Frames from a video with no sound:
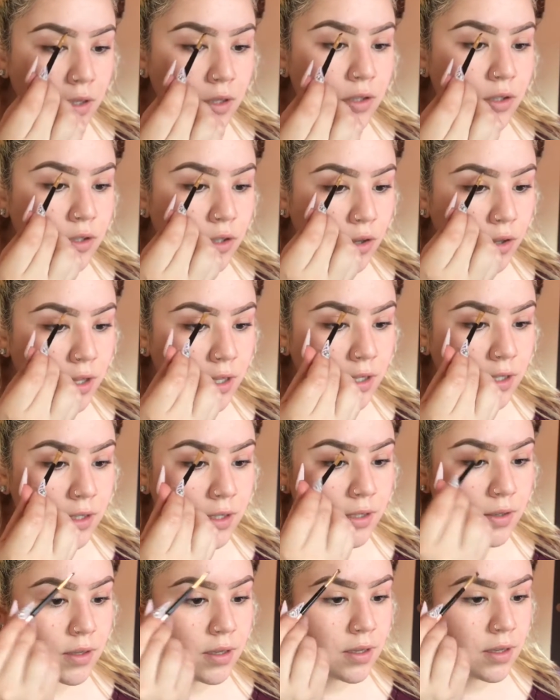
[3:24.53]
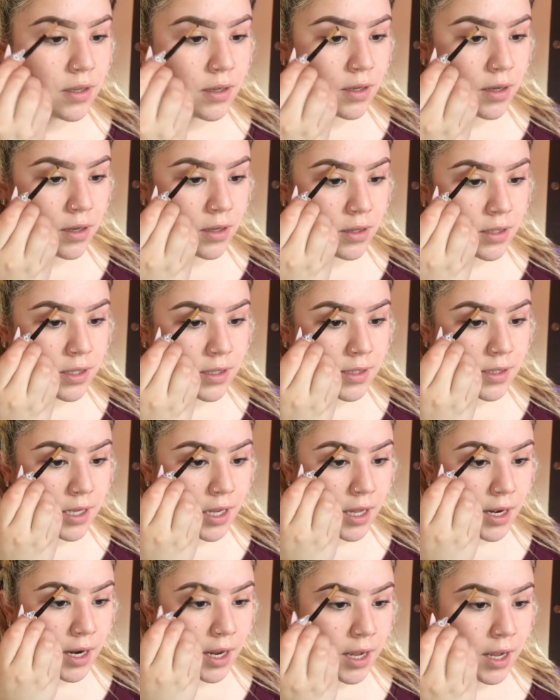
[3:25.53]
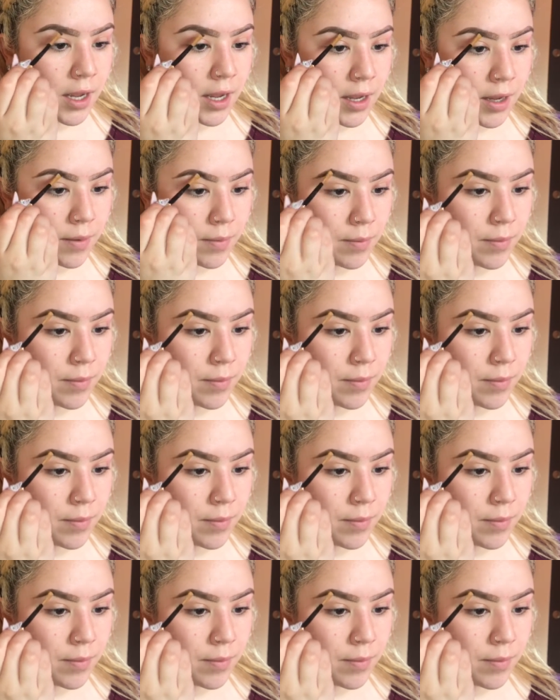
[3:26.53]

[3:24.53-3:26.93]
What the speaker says: So on this side I